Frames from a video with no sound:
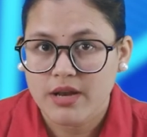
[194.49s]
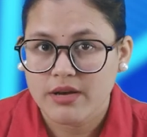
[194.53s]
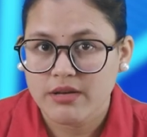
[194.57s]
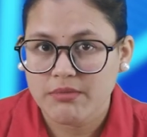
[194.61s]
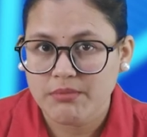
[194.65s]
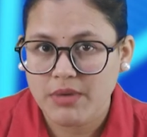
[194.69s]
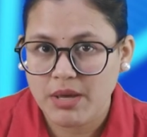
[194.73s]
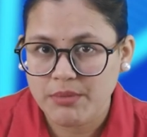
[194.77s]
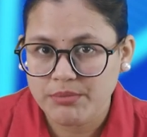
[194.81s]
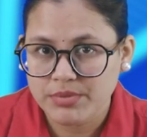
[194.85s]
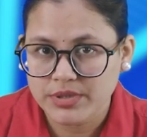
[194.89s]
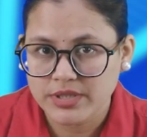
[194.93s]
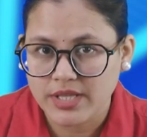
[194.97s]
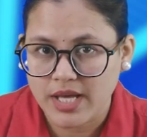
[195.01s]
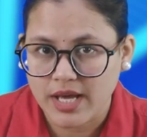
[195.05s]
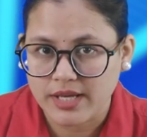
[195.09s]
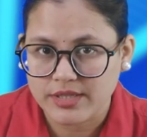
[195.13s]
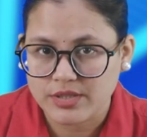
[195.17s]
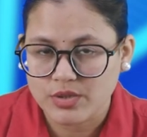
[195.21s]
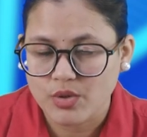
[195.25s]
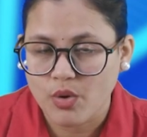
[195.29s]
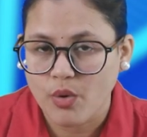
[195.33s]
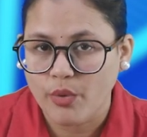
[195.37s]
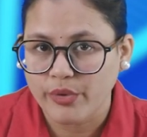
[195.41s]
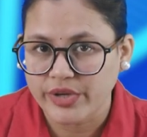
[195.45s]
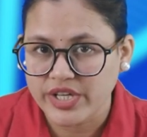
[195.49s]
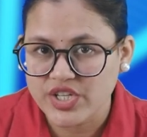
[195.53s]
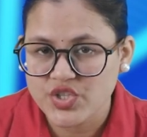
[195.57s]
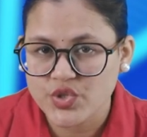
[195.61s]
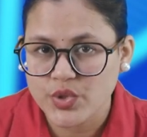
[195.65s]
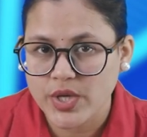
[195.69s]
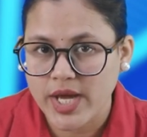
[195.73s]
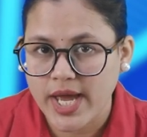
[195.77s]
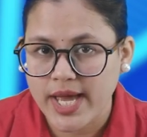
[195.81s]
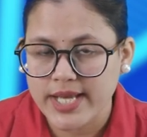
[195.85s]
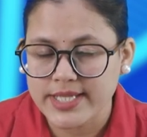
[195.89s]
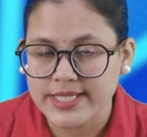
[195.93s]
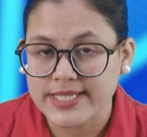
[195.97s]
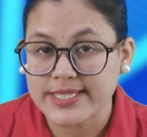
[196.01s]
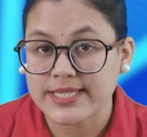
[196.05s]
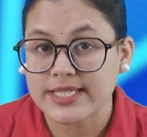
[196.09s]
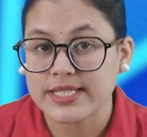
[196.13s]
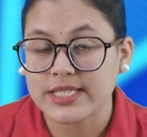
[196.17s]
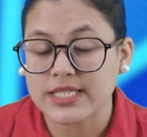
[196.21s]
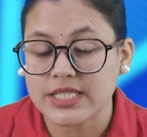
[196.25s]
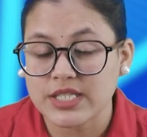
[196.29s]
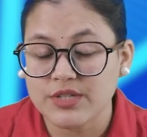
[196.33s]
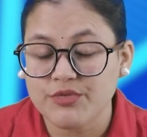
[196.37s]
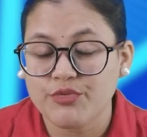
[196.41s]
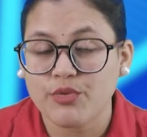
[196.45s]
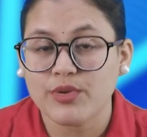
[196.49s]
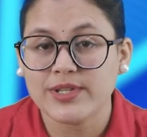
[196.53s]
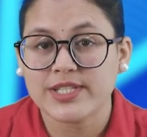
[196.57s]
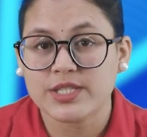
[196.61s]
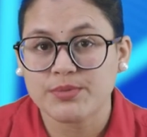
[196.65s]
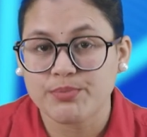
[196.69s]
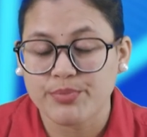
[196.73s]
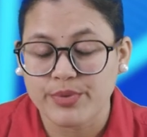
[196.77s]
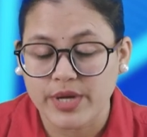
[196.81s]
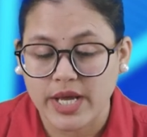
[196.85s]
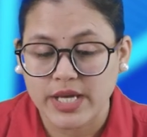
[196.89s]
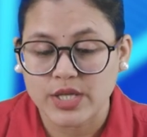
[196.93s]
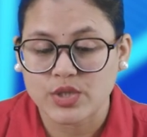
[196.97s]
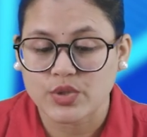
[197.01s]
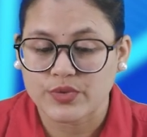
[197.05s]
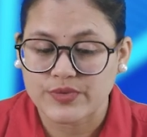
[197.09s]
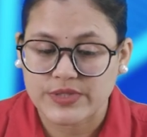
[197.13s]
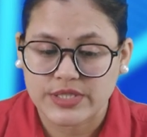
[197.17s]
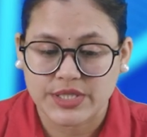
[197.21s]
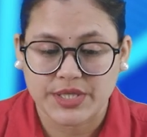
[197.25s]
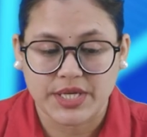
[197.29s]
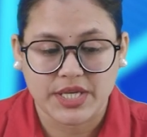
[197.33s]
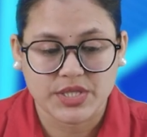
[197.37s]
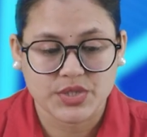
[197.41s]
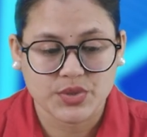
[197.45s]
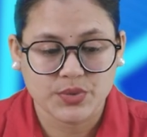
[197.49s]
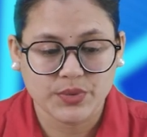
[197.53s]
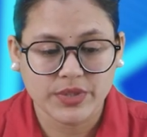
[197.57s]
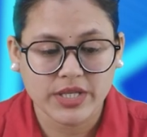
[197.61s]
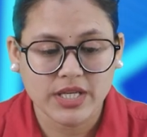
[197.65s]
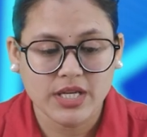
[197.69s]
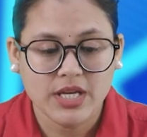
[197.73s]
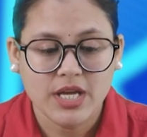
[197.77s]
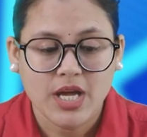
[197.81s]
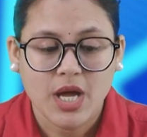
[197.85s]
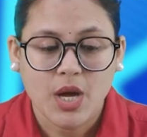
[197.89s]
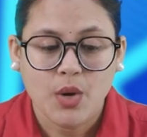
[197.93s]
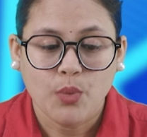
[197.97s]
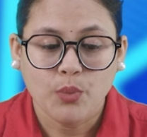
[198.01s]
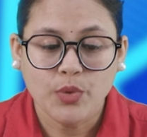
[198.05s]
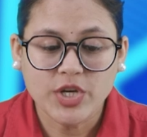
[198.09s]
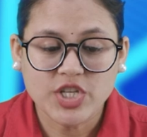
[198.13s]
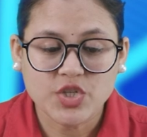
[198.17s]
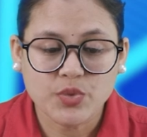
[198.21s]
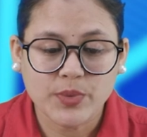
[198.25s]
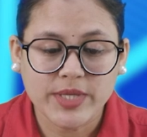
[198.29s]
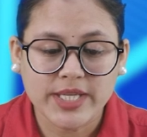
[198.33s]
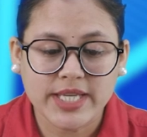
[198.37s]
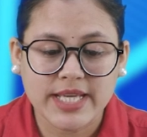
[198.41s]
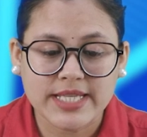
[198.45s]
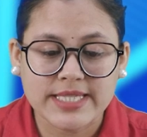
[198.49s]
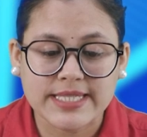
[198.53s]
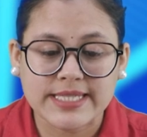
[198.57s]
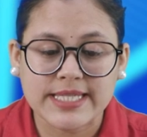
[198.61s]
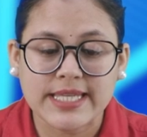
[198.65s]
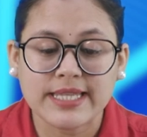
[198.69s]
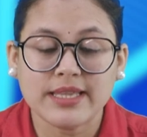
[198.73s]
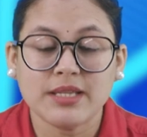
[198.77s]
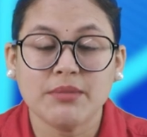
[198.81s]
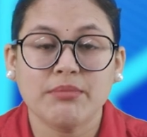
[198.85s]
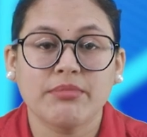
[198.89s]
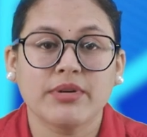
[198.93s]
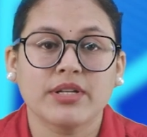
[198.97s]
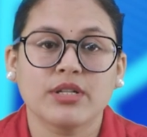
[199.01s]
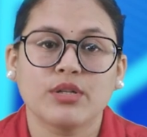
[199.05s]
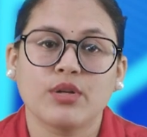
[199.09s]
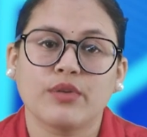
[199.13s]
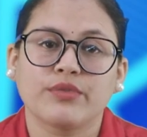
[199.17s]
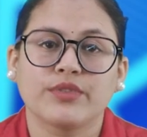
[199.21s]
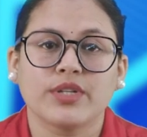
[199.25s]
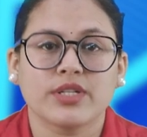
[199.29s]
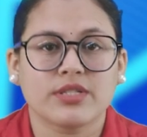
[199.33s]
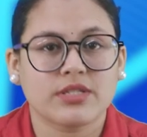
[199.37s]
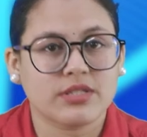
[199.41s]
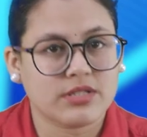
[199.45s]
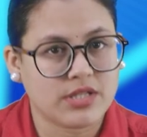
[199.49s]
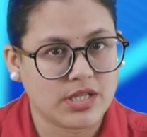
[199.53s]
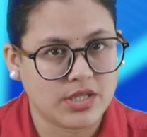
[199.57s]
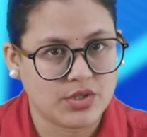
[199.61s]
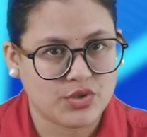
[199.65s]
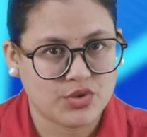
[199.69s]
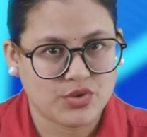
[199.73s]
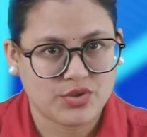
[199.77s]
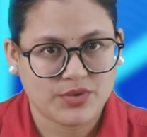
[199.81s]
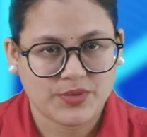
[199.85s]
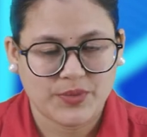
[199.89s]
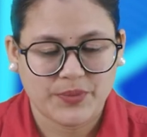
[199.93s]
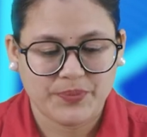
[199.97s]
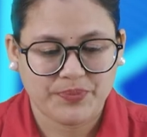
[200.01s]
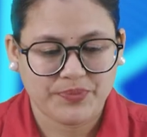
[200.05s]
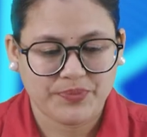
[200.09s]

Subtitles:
Remember that. Orange cat is the default sprite of Scratch. Okay. Which we can see in the middle of the stage.